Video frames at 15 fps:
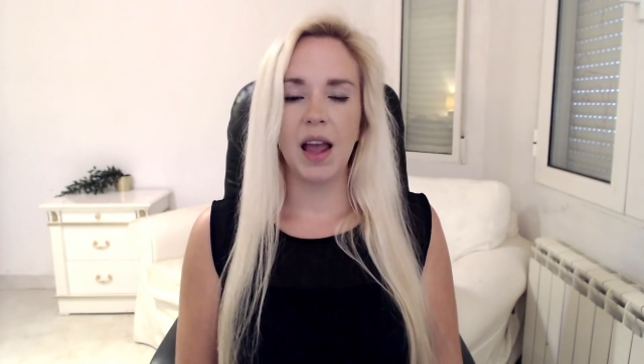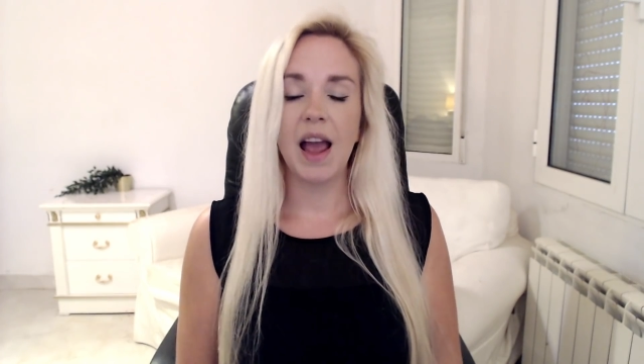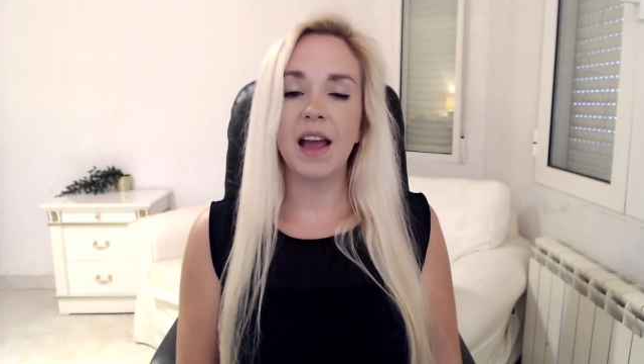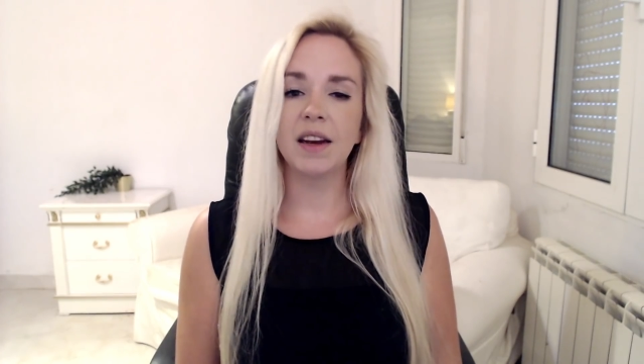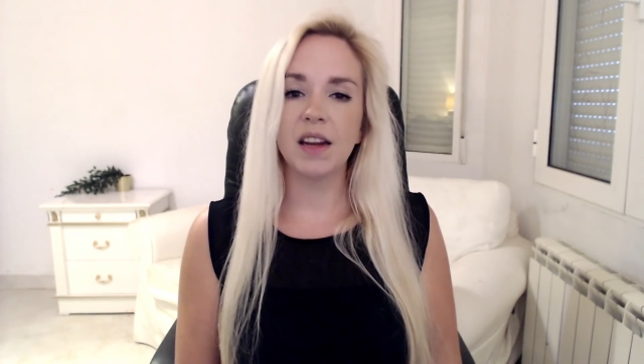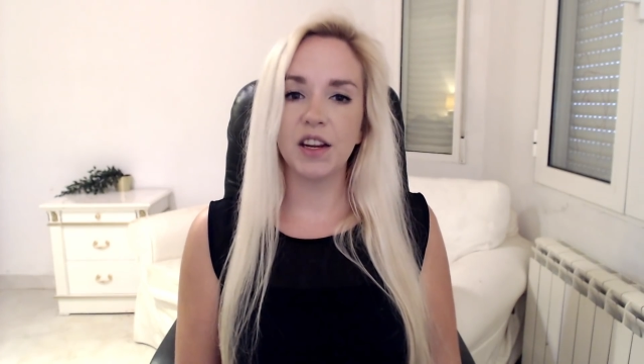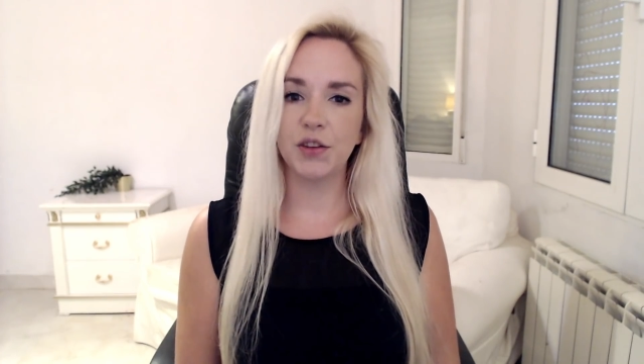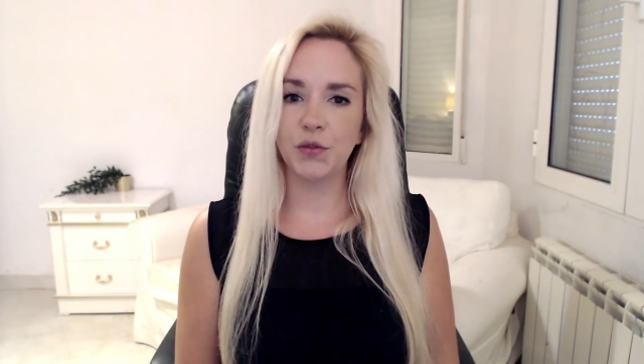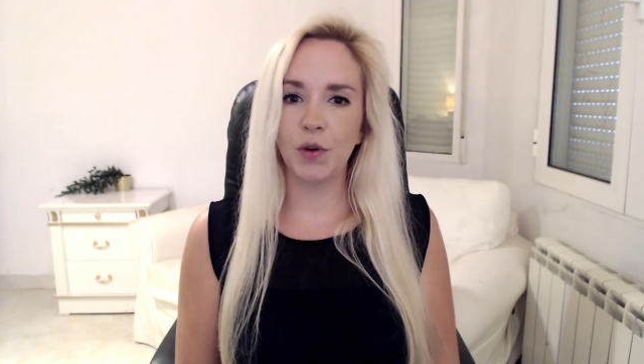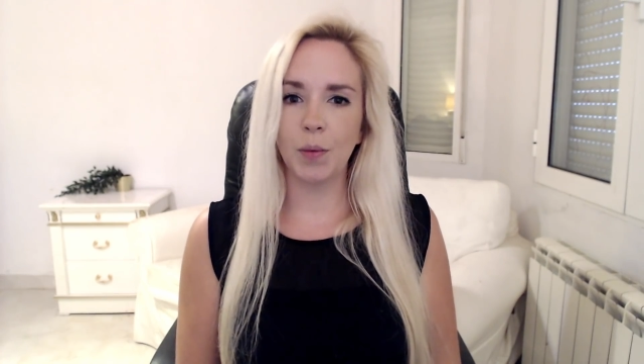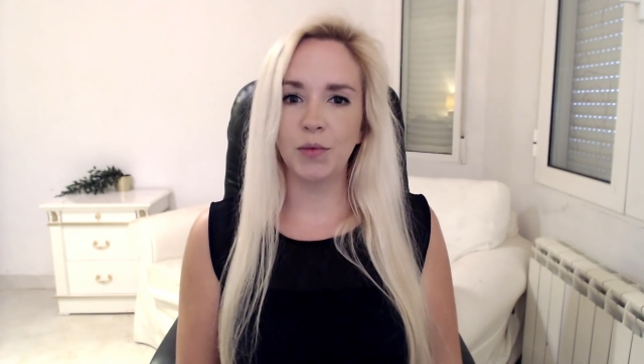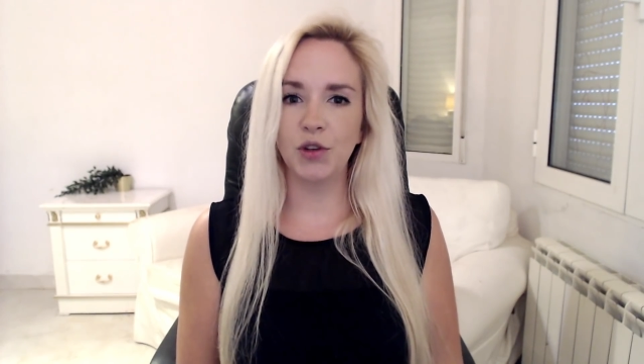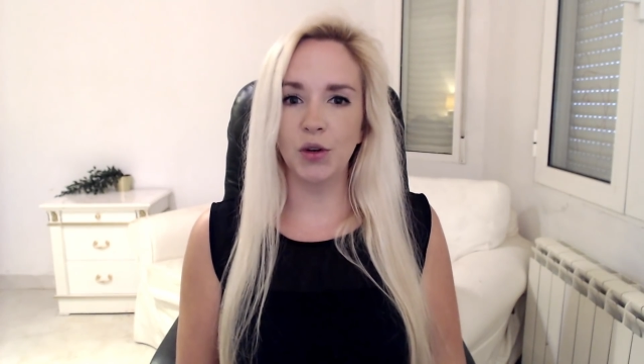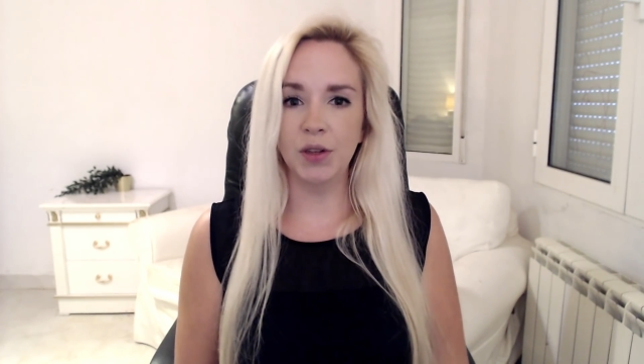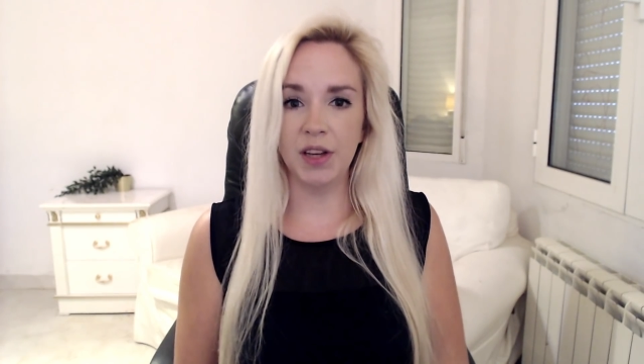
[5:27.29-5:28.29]
And as from
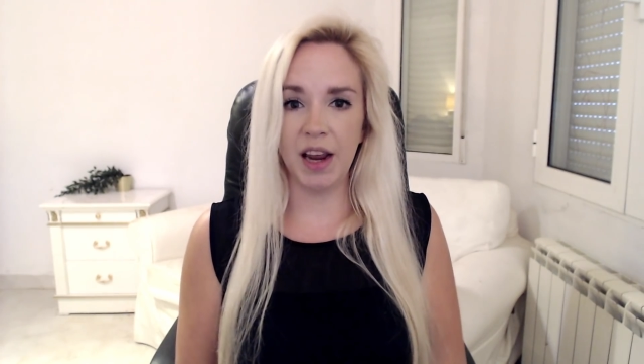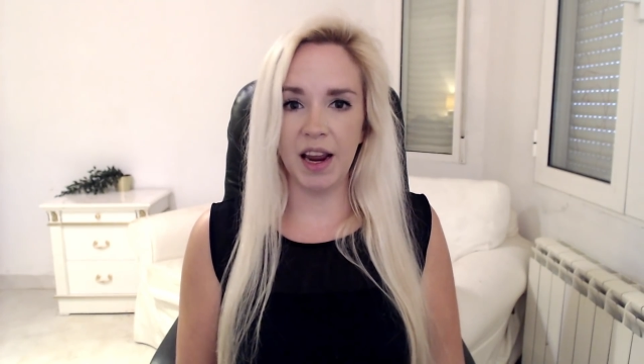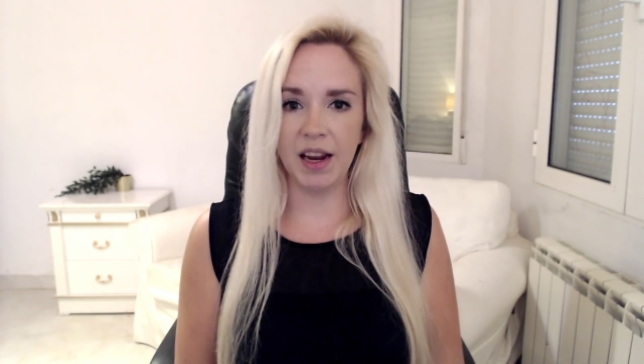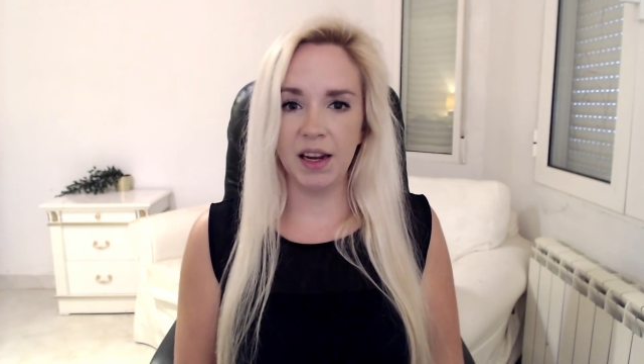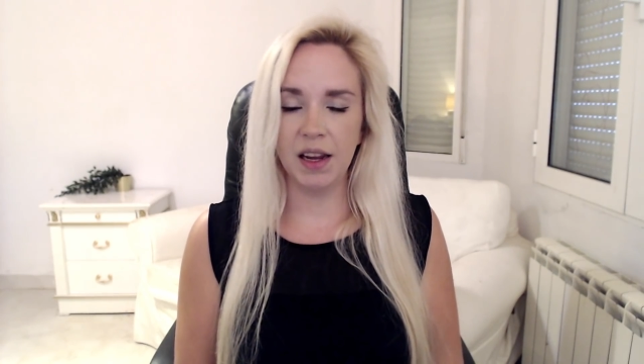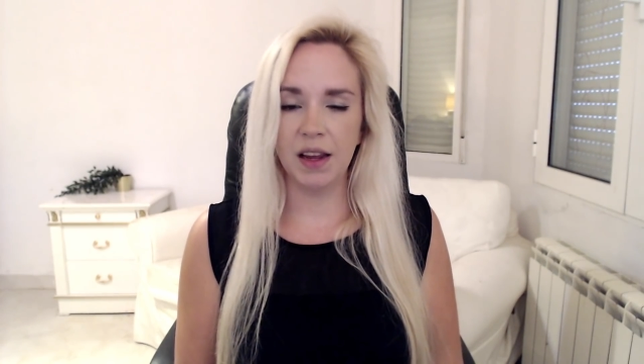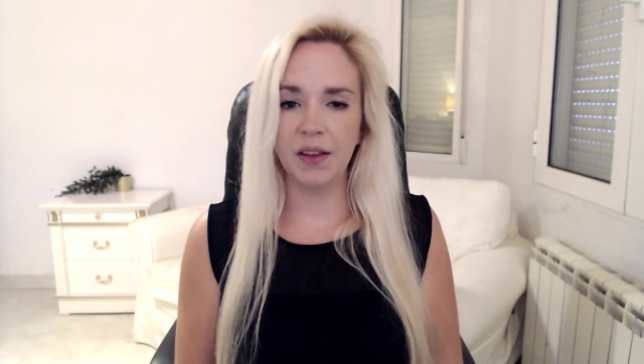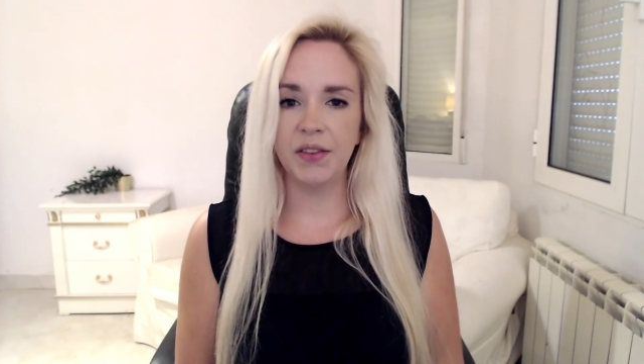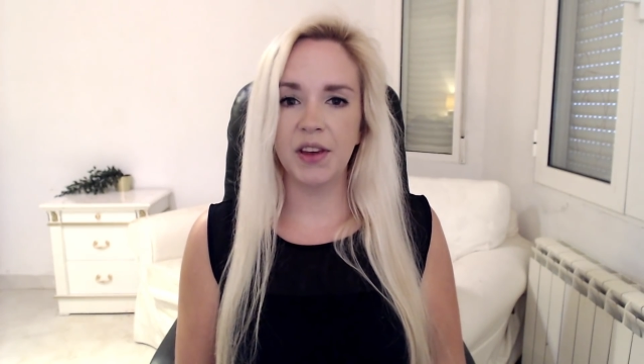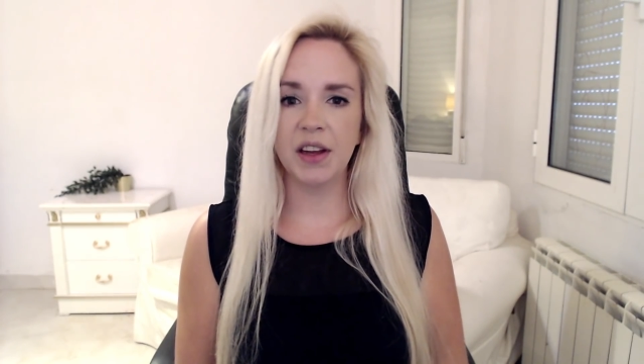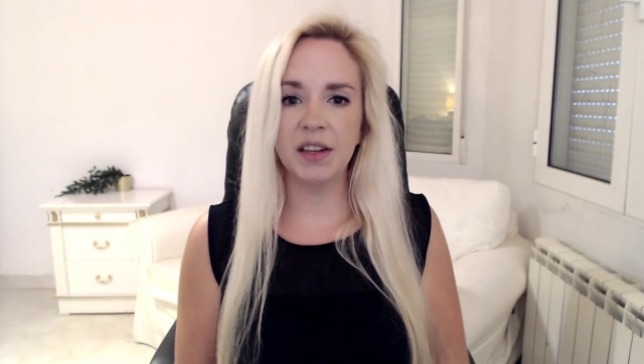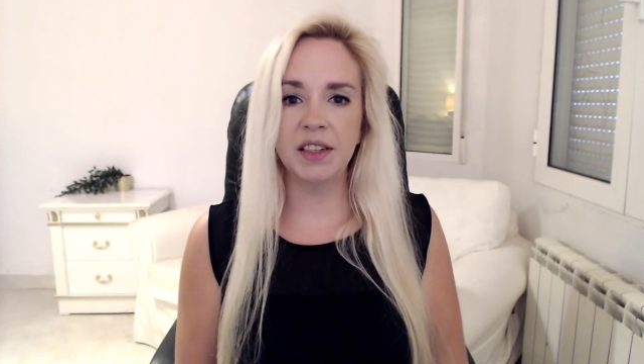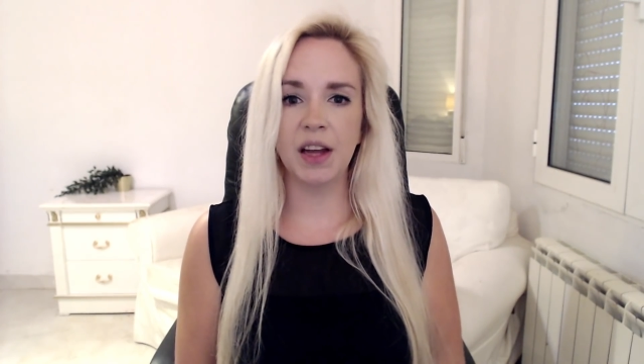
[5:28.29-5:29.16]
today, their